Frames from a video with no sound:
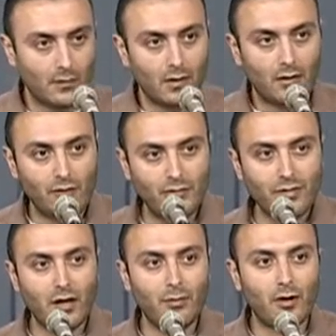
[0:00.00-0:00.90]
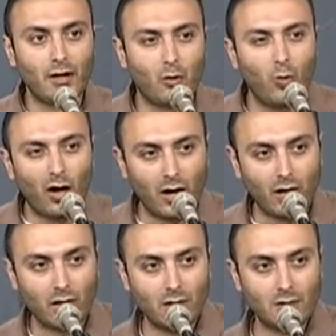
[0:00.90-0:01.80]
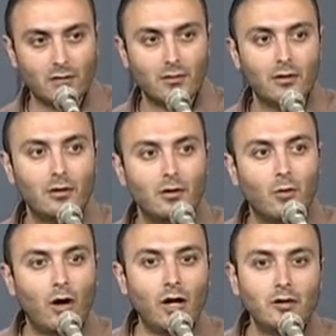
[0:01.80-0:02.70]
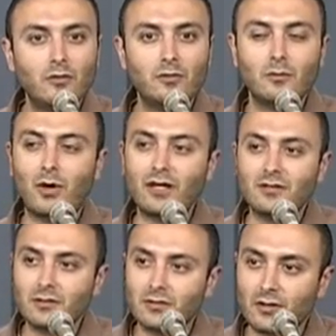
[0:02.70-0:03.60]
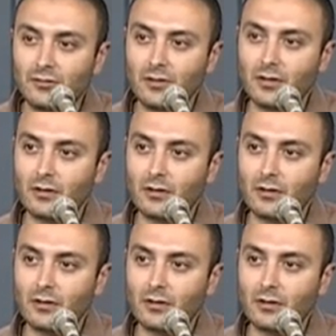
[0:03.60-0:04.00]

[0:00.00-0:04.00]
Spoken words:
Have you ever thought about, like, why? Why is there suffering?